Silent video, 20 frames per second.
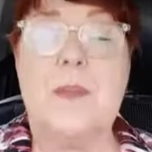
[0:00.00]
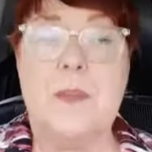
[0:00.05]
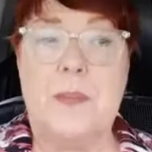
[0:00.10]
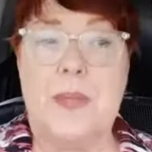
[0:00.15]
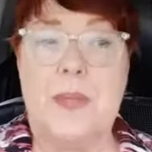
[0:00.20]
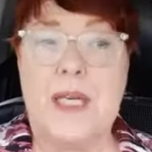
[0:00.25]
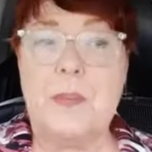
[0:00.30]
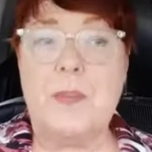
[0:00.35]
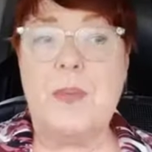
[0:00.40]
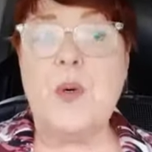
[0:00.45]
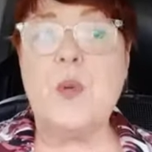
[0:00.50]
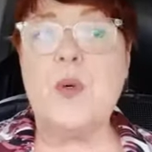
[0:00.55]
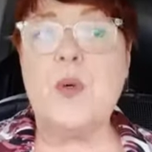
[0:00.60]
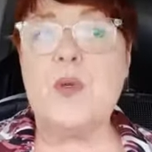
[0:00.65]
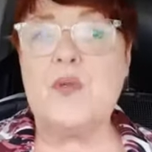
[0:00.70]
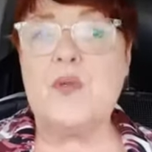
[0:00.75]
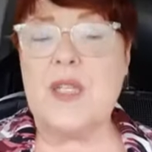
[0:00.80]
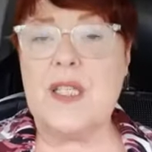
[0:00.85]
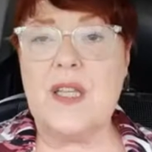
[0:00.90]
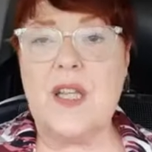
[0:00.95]
People
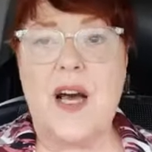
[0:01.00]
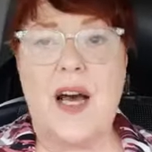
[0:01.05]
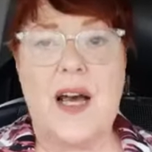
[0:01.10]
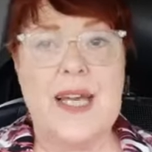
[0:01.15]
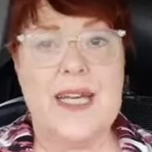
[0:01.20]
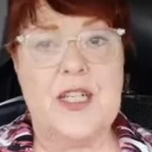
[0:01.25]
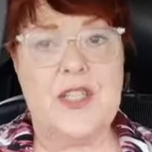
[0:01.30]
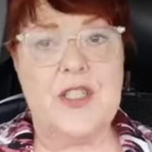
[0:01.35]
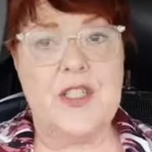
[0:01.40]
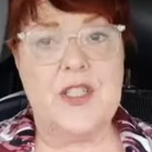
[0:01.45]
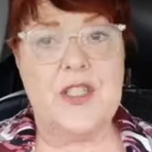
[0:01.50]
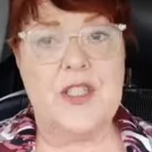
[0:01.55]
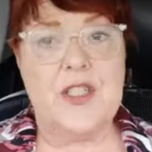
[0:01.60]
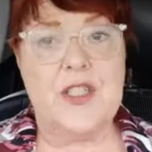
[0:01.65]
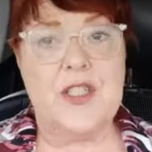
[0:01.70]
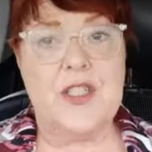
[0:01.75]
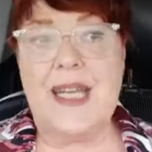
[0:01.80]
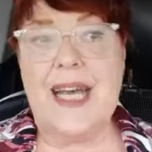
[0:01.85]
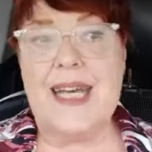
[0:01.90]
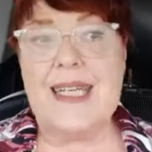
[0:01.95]
will rely on you
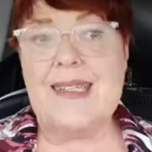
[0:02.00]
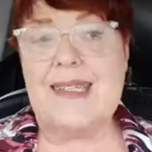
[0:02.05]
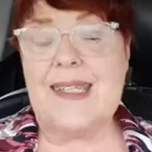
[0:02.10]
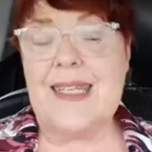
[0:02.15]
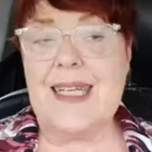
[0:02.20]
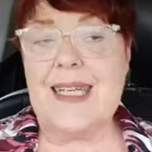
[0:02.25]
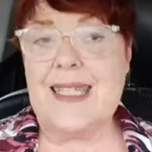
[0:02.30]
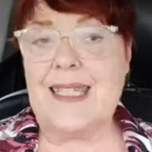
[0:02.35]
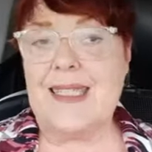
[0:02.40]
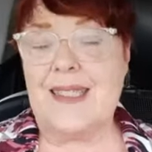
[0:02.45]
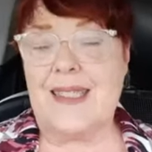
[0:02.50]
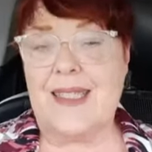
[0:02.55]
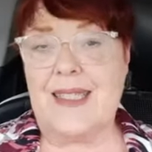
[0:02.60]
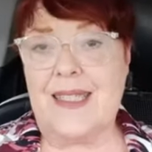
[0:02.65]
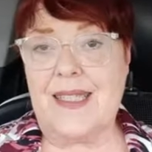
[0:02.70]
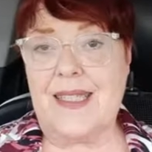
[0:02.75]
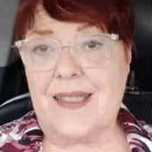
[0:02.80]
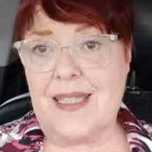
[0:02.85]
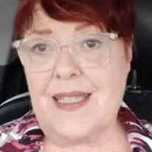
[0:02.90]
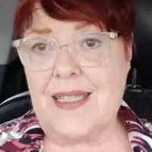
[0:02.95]
when they see
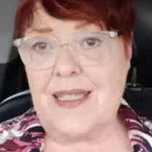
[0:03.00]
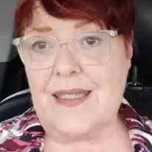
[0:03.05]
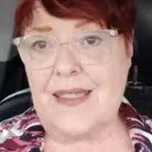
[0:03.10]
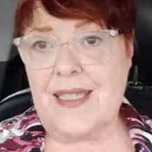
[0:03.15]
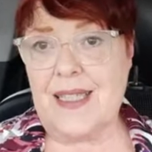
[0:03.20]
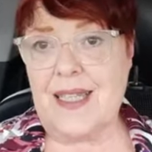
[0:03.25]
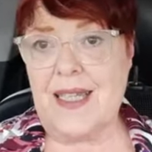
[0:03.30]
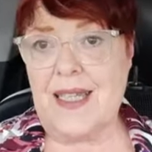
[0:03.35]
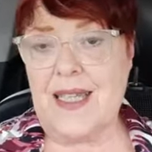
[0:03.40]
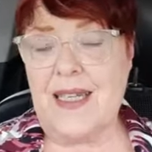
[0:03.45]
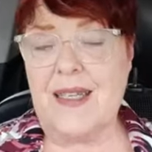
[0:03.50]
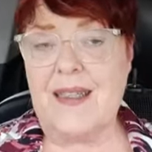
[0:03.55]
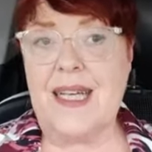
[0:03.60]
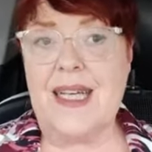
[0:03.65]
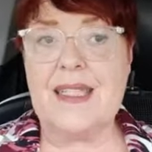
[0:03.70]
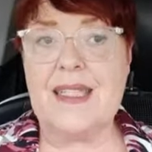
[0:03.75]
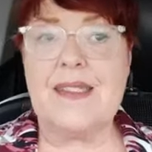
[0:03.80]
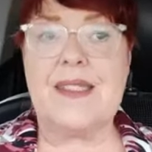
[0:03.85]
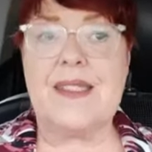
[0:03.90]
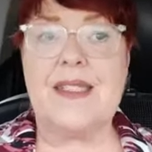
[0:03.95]
consistency.
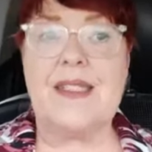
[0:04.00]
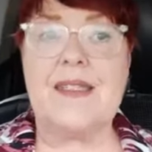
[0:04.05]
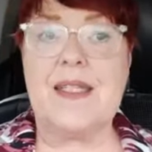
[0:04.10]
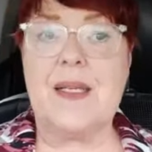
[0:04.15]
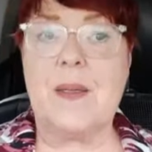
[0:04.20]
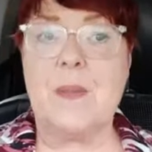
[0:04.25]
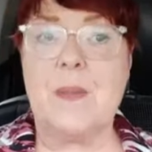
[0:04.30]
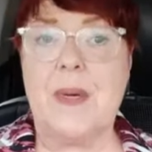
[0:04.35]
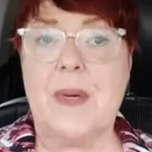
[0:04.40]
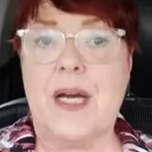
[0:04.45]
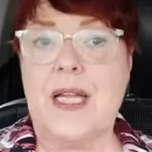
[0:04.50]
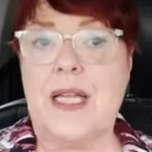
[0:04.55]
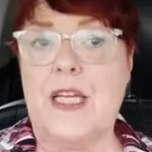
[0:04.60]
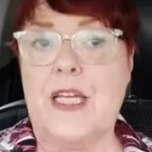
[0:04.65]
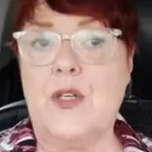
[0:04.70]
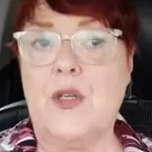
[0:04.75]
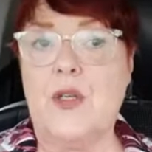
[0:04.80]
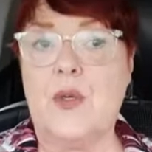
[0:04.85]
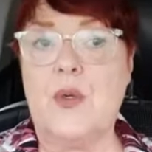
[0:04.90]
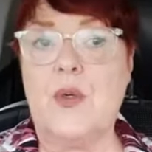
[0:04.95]
They see
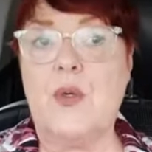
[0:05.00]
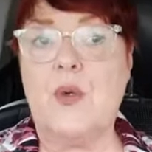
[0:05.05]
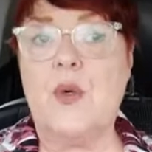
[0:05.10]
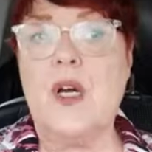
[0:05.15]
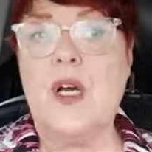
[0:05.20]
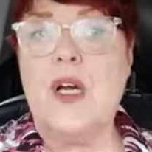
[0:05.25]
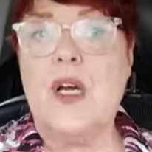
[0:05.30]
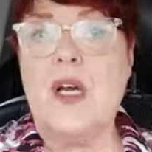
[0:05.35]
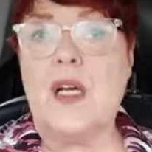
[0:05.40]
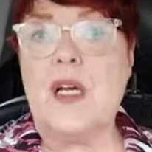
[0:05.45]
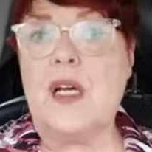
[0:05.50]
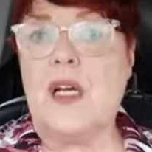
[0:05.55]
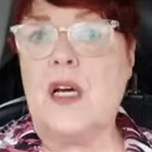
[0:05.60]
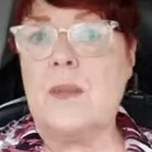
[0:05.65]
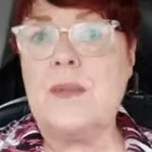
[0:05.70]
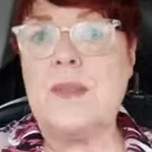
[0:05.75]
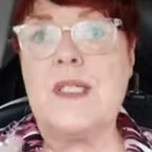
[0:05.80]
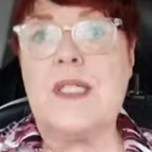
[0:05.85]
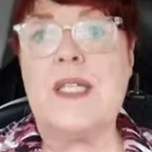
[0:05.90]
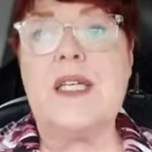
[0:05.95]
somebody who
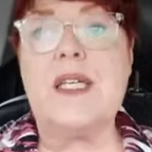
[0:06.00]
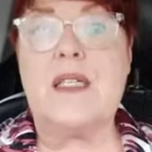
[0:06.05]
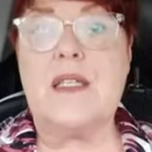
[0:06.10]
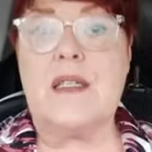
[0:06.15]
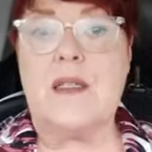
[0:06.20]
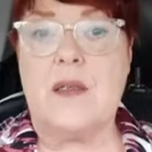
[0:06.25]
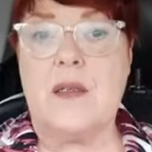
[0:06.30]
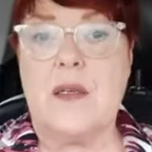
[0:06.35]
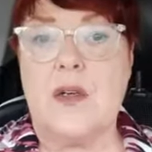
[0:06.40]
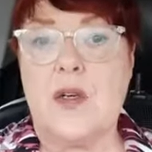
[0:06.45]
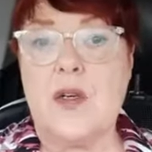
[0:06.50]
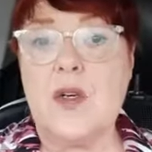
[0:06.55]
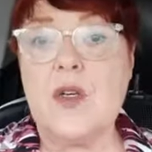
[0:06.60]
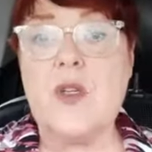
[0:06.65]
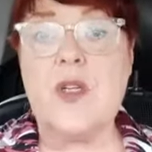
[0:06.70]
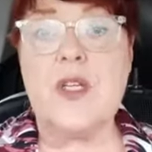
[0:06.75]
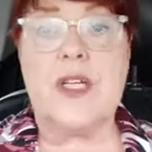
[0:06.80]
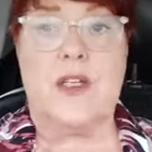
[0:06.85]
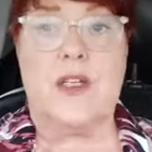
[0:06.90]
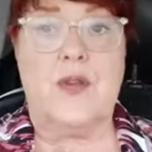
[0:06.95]
comes in
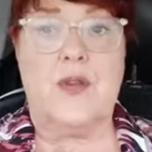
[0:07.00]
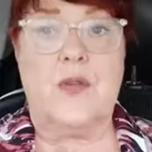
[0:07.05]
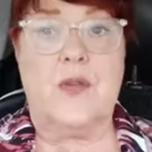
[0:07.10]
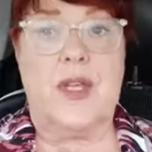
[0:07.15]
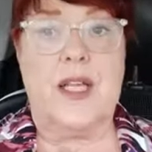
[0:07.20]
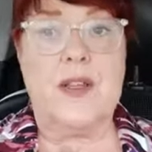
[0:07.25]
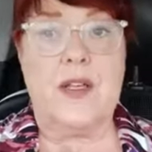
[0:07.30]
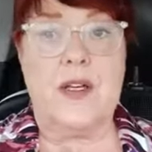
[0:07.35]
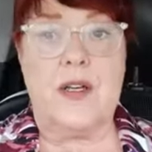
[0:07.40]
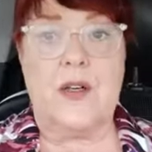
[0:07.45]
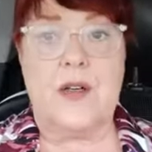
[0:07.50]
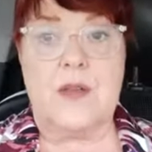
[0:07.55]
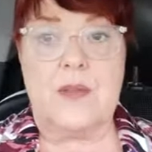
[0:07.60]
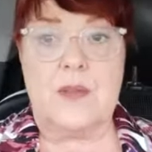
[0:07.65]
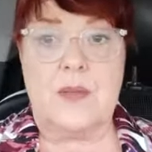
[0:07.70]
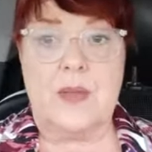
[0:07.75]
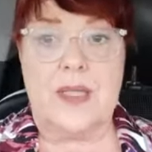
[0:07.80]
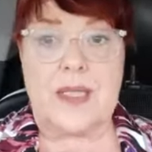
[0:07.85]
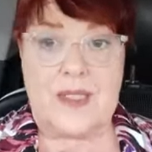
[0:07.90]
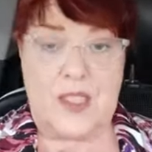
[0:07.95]
earlier than they're
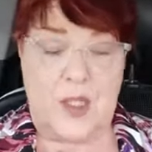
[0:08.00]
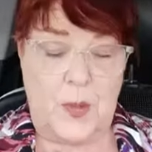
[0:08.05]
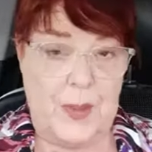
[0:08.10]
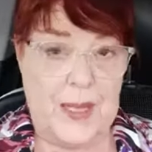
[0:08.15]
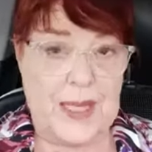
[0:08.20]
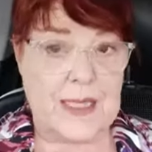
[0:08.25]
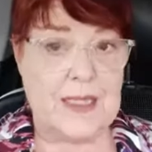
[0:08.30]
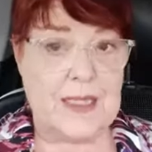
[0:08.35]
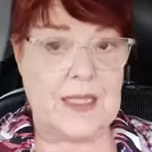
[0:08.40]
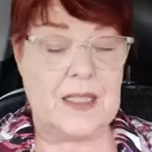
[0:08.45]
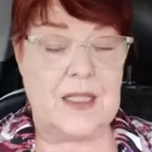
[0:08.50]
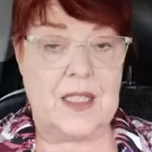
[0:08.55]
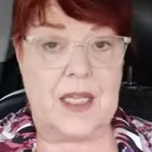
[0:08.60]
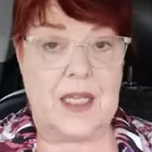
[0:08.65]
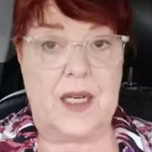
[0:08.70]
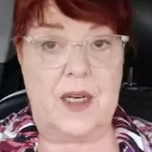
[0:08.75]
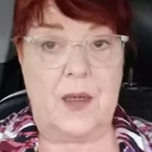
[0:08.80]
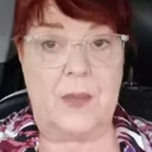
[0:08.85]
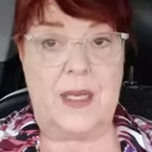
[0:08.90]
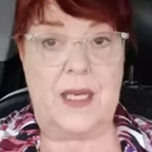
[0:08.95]
expected to
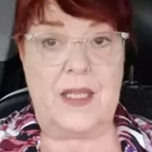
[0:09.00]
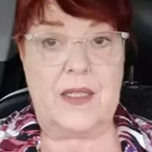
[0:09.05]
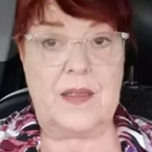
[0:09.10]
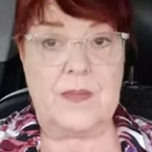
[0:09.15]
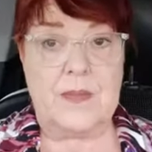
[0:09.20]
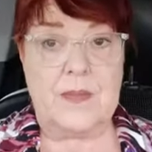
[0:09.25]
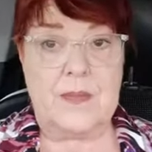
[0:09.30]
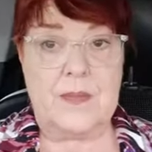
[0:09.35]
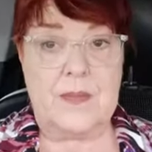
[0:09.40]
come in.